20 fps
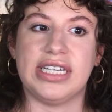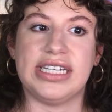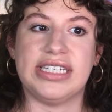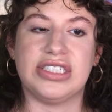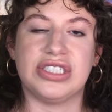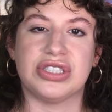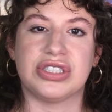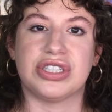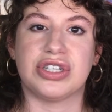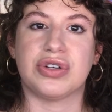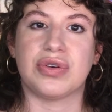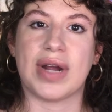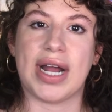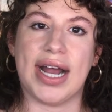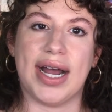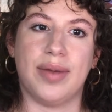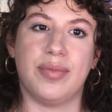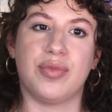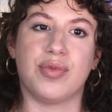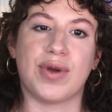easier to
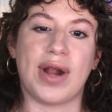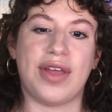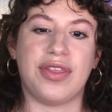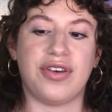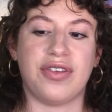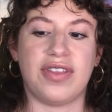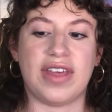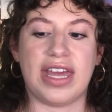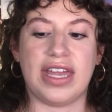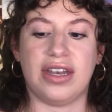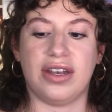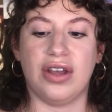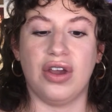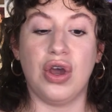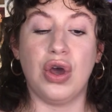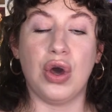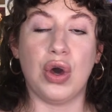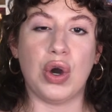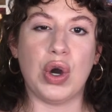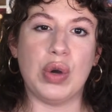grab, rather than
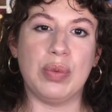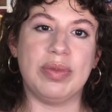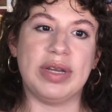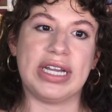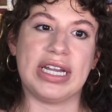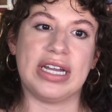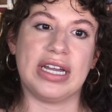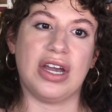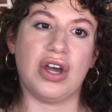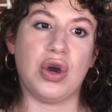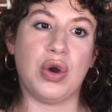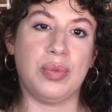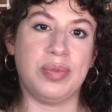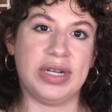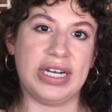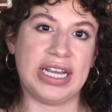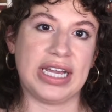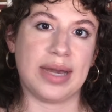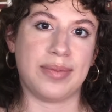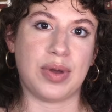
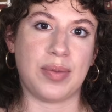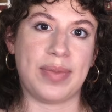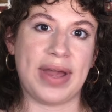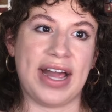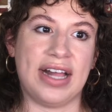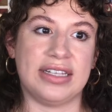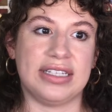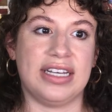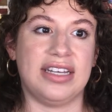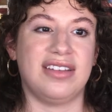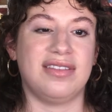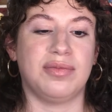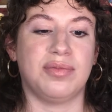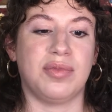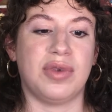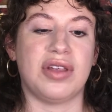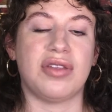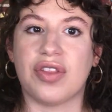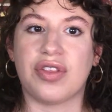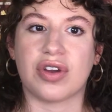opening up a palette
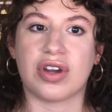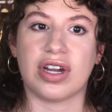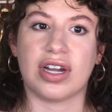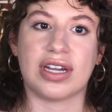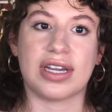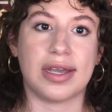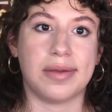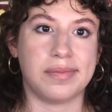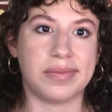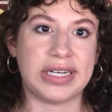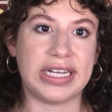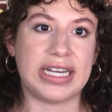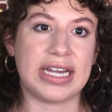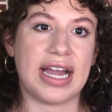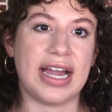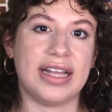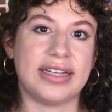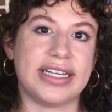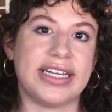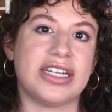with other accompanying
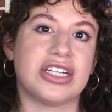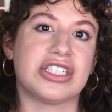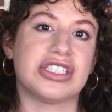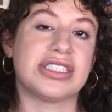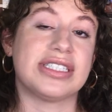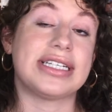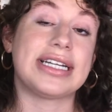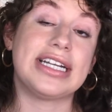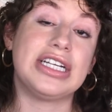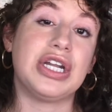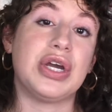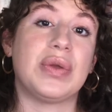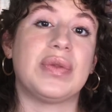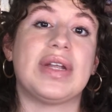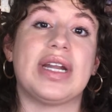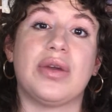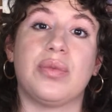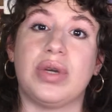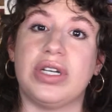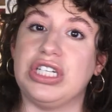highlighters that I know that
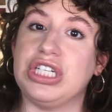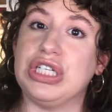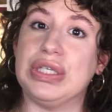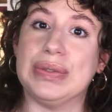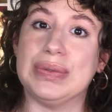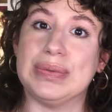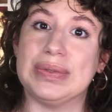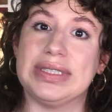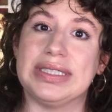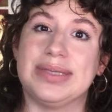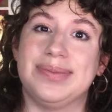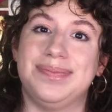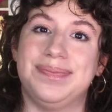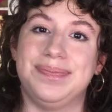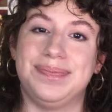I wouldn't use.